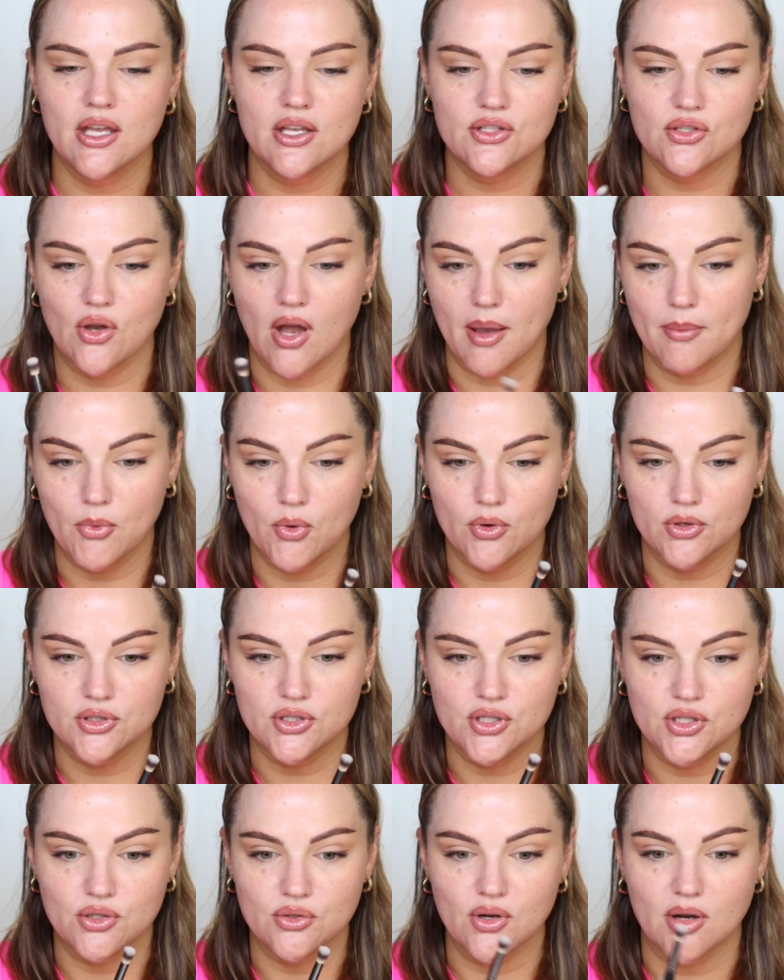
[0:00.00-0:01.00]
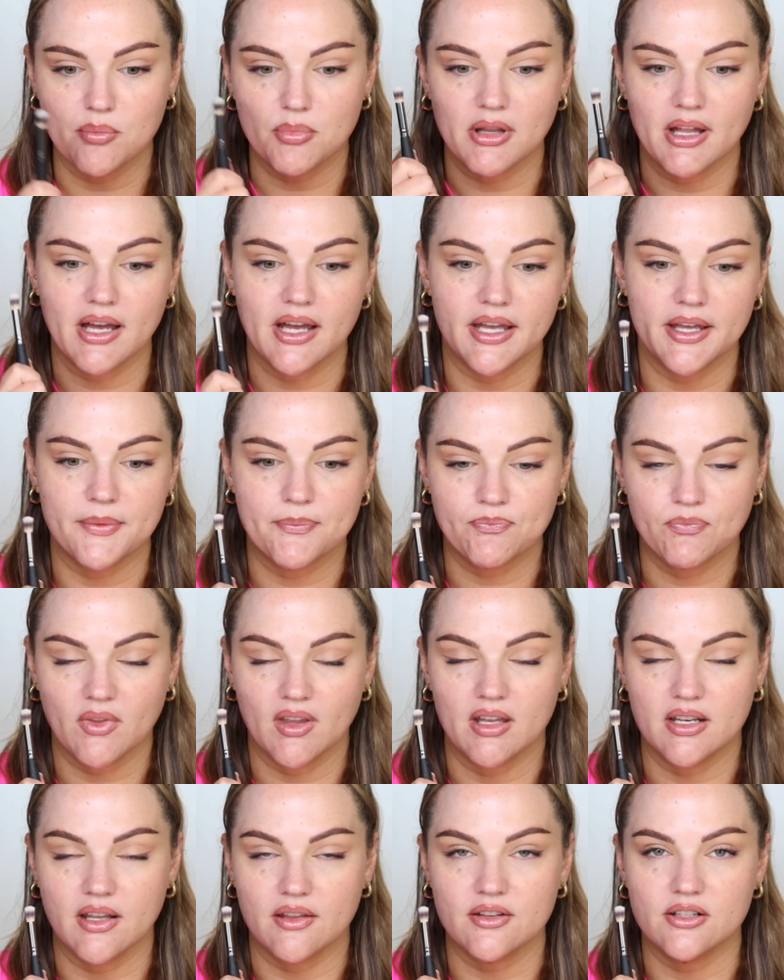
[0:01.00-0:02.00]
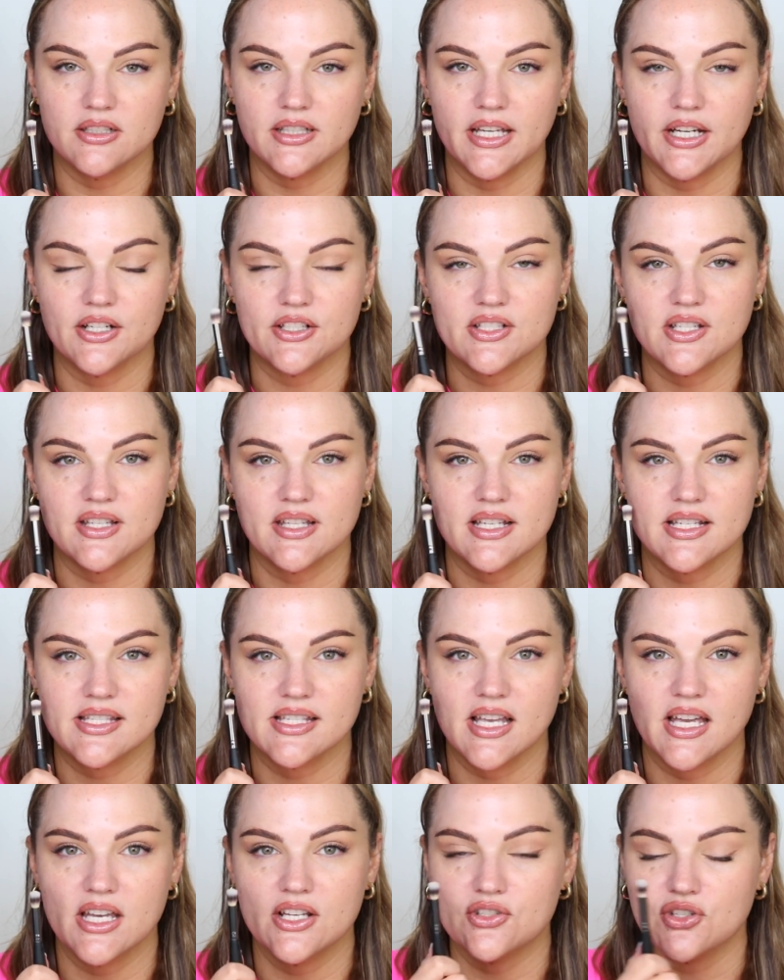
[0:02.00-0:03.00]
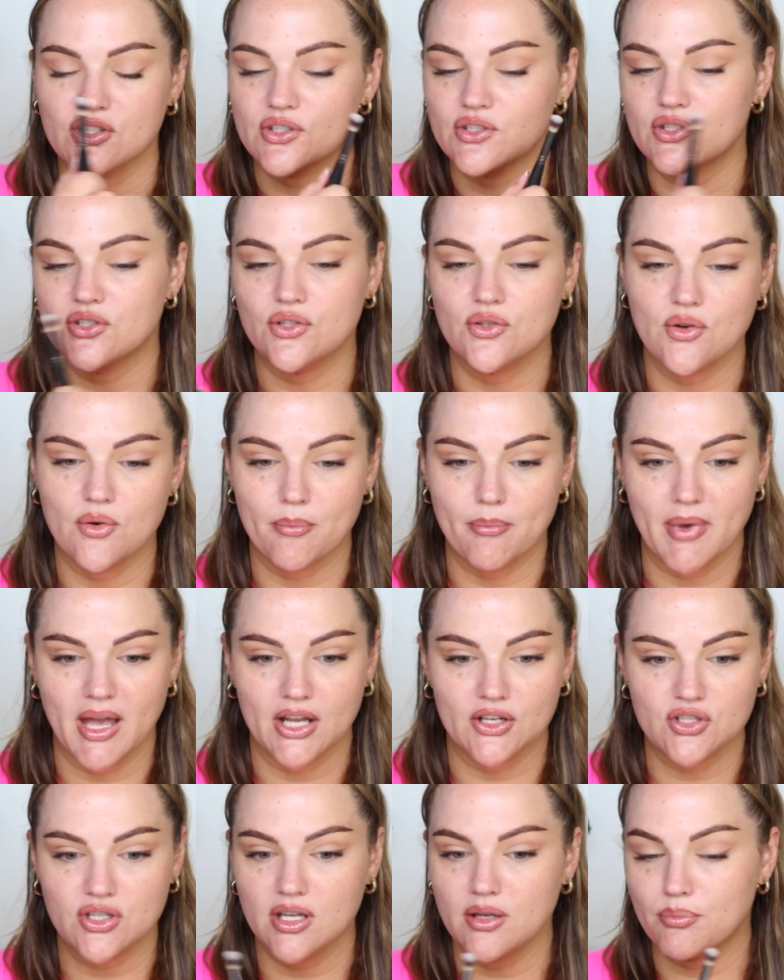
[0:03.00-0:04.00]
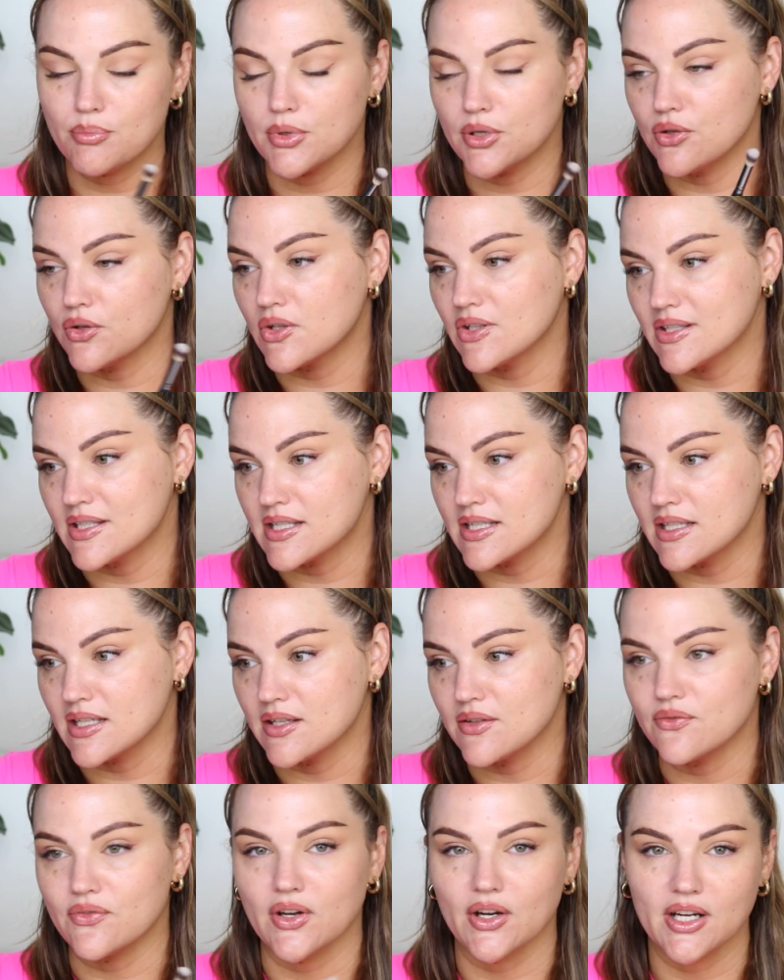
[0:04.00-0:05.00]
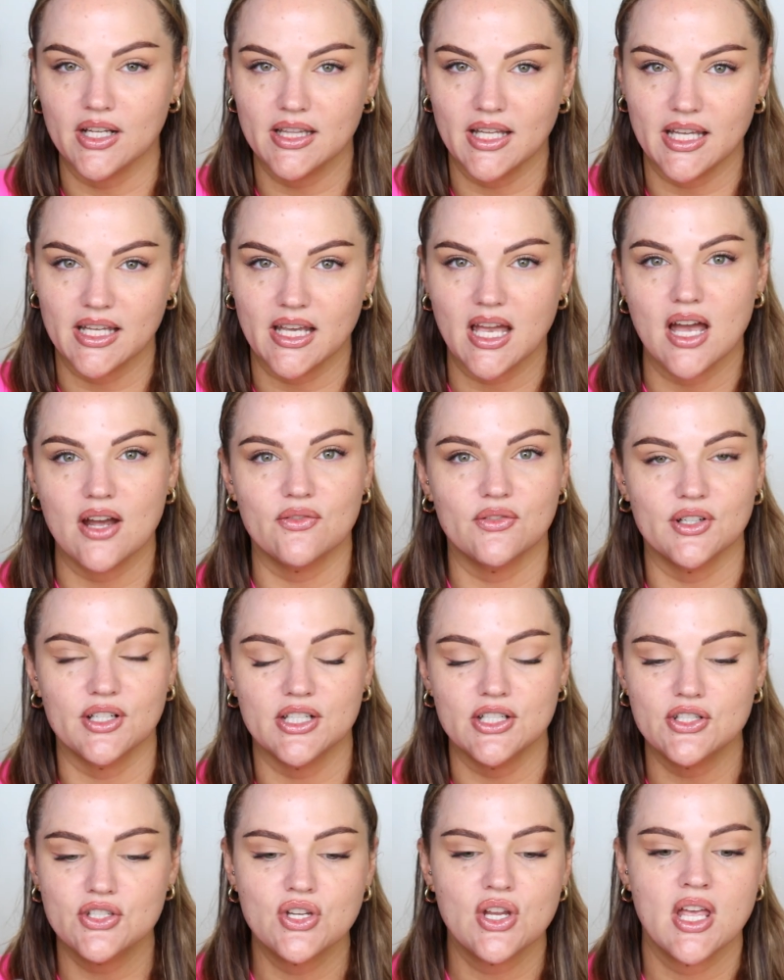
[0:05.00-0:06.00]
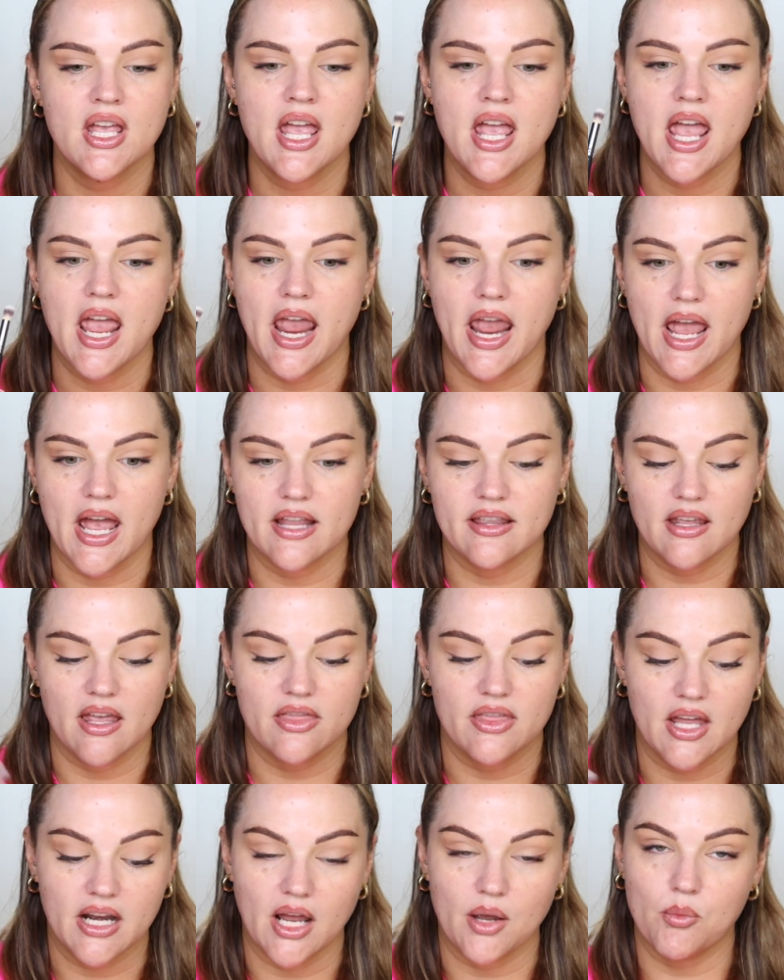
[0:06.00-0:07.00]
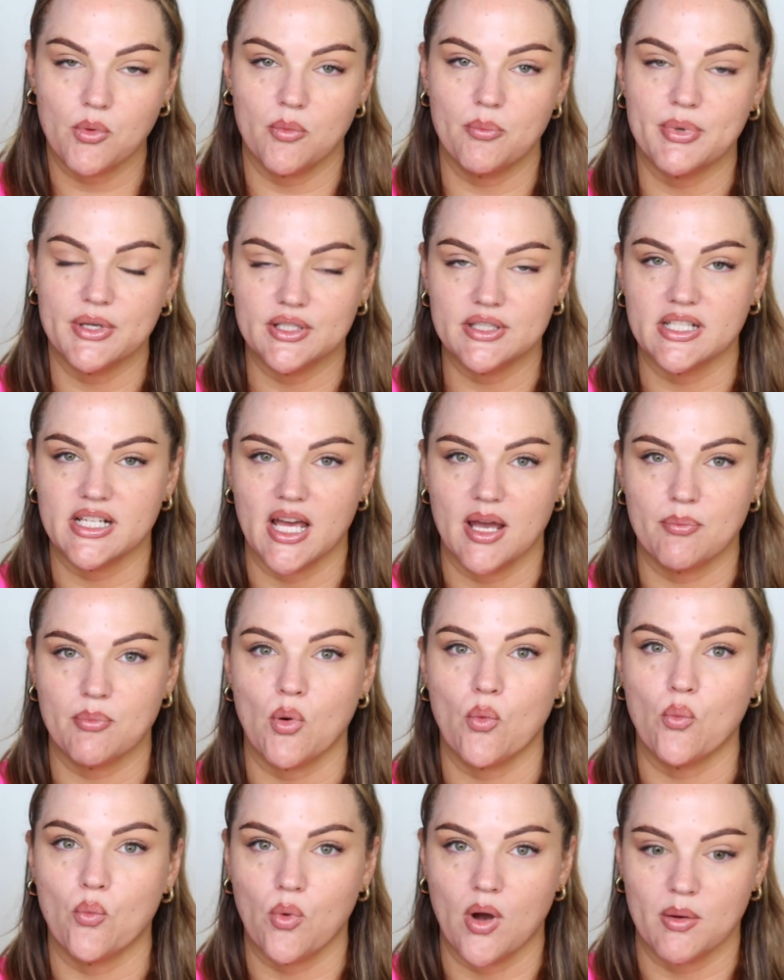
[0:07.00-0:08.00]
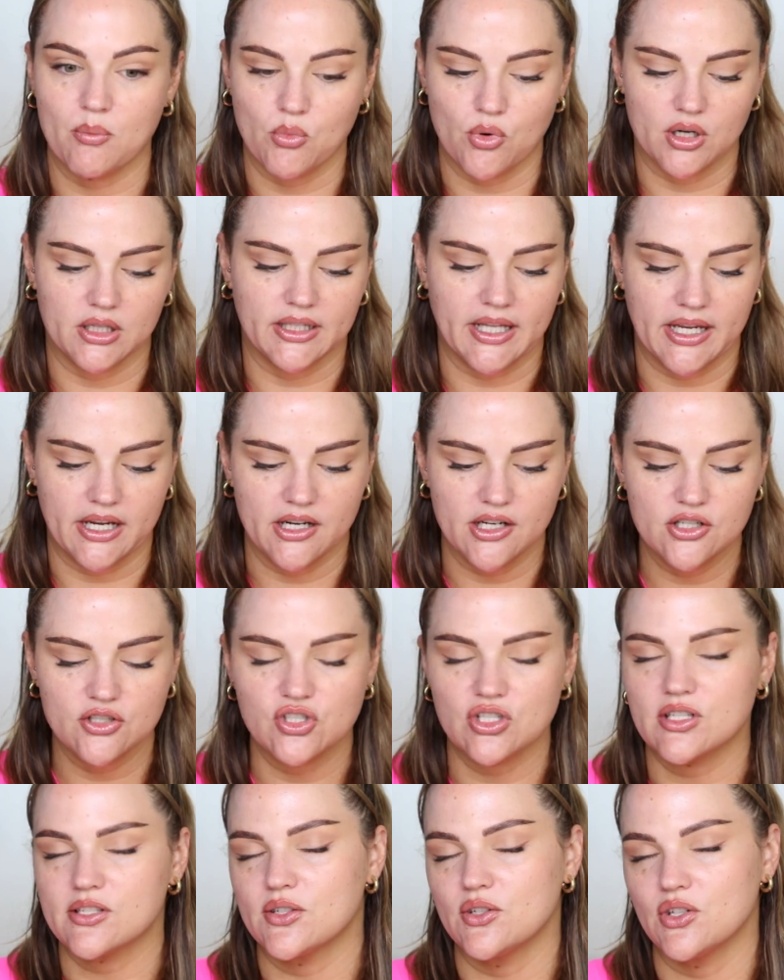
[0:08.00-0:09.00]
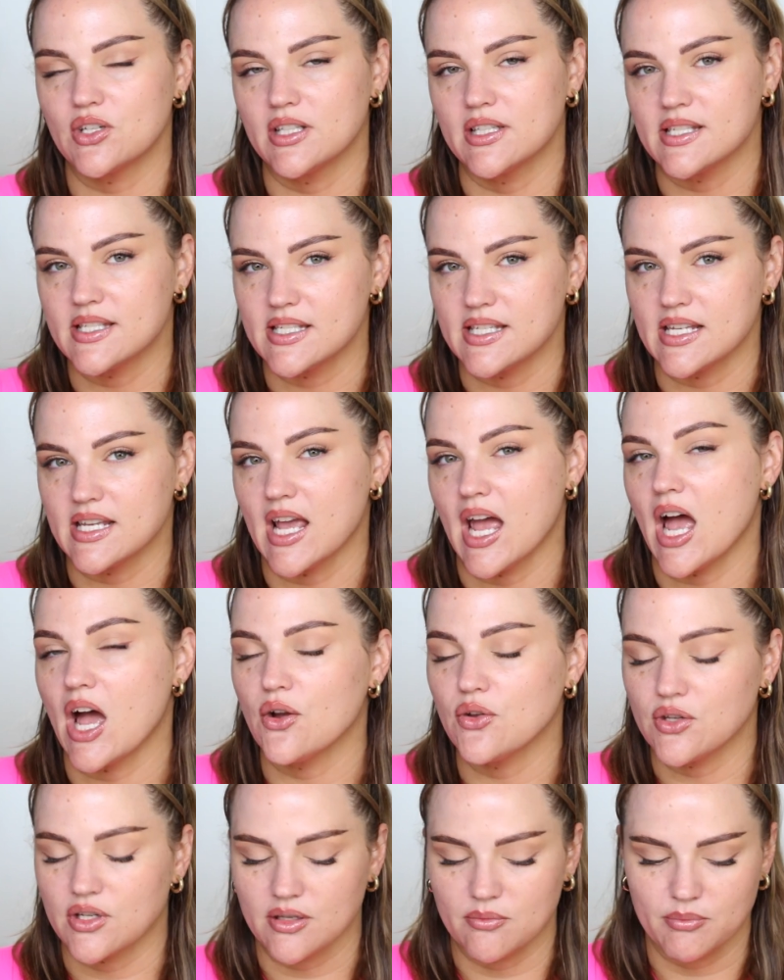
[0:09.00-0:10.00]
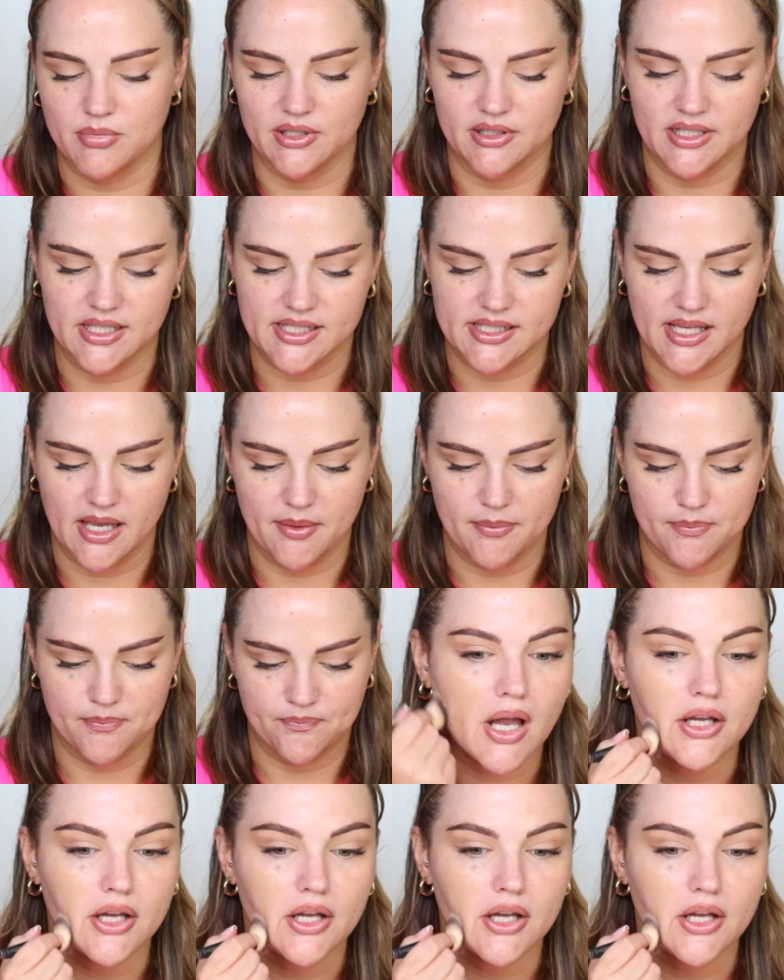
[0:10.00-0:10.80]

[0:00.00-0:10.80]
So I'm going to apply another layer to this side just to match it, but you can see very light coverage, and then I will build it up one more layer just so you can see how you can build this up.